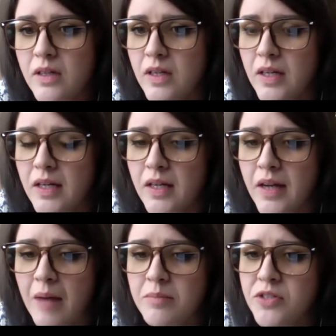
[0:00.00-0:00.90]
And
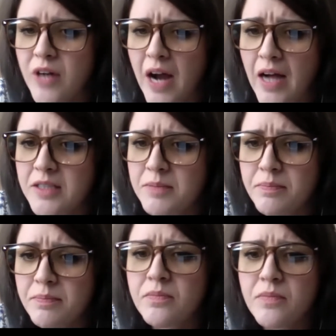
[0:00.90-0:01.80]

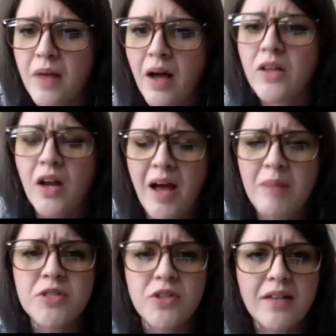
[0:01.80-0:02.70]
a lot of
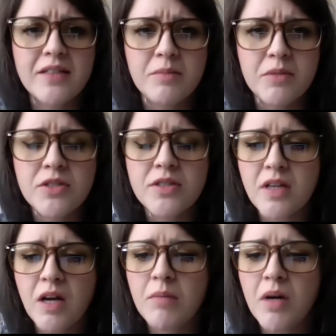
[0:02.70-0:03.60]
abstract images
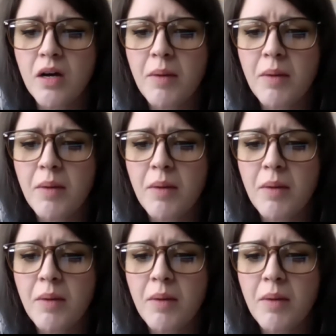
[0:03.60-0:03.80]
come up.